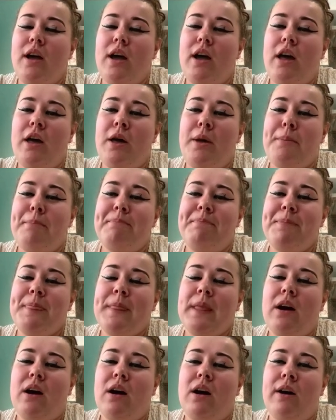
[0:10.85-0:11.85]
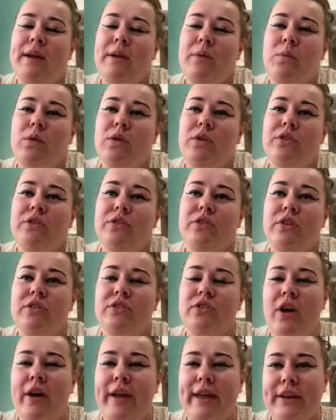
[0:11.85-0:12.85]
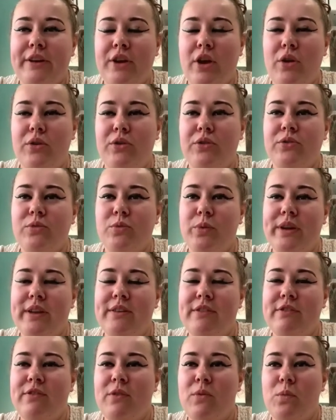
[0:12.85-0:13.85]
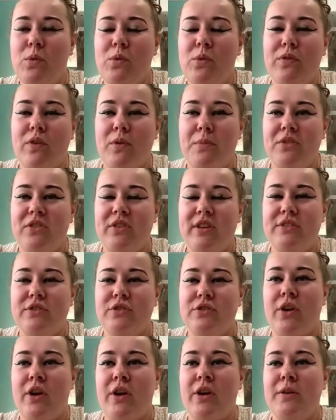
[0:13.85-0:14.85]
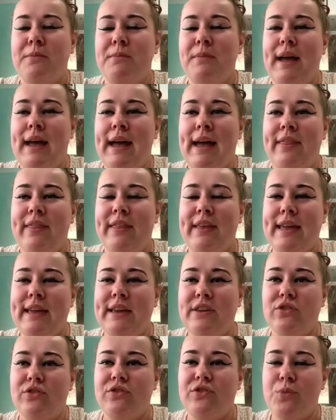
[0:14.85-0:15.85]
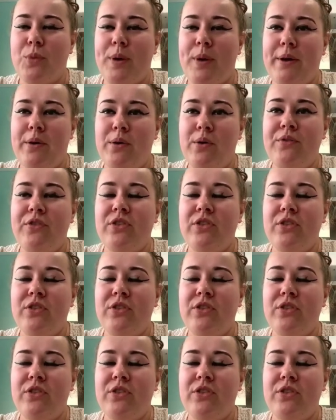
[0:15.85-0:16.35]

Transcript: Um, I was diagnosed with Wolfram syndrome at the age of 12,